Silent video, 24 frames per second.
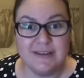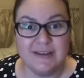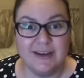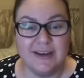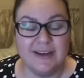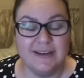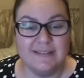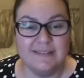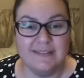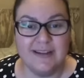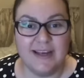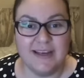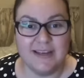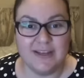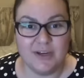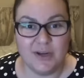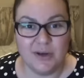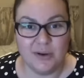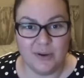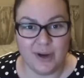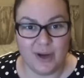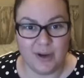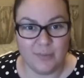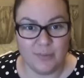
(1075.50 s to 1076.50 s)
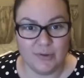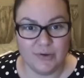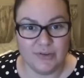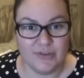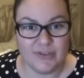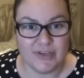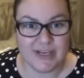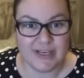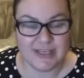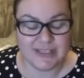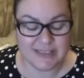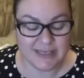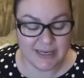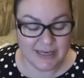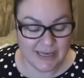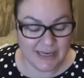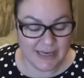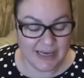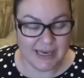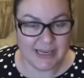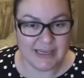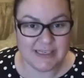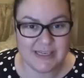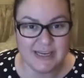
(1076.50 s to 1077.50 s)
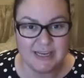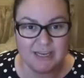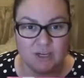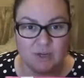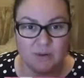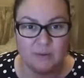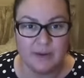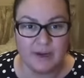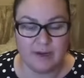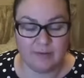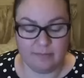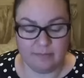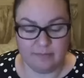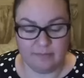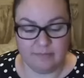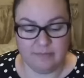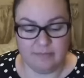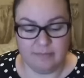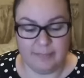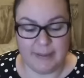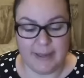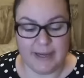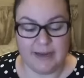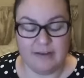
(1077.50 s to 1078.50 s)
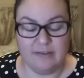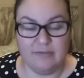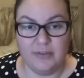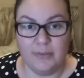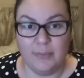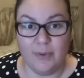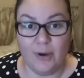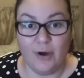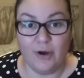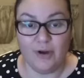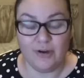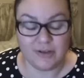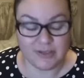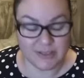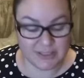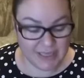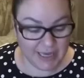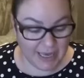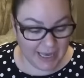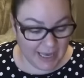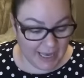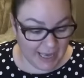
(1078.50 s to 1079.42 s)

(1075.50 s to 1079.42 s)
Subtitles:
and let you know how much it is. And take a quick pick of the box.